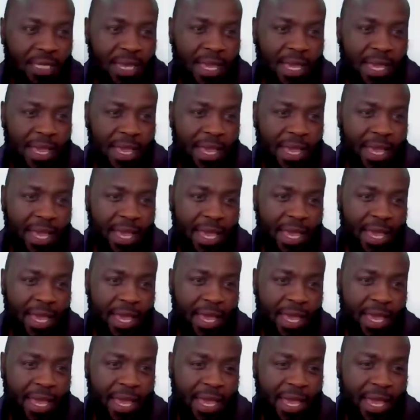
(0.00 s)

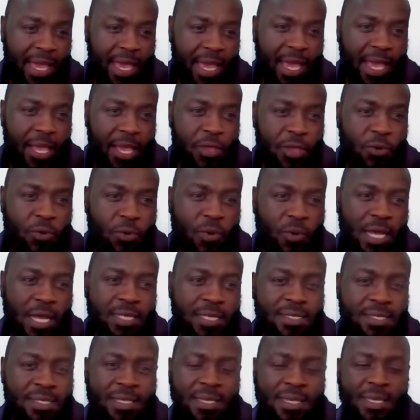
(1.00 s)
you
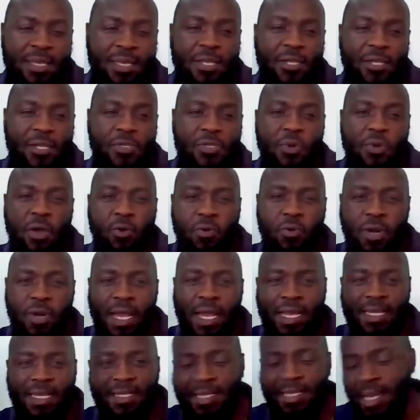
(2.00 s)
can see to a good
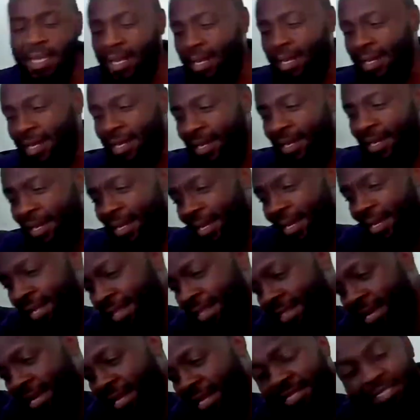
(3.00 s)
extent
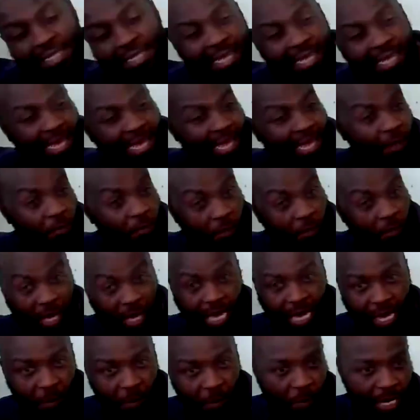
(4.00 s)
that
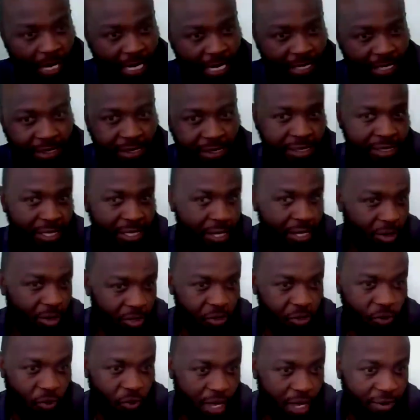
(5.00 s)
big companies
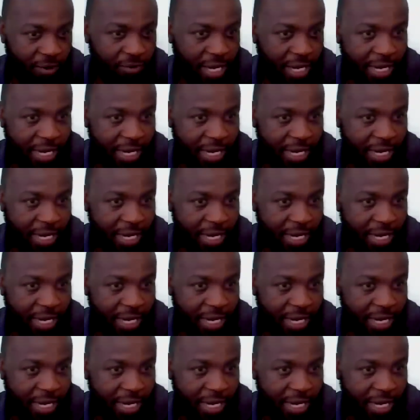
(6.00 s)
also have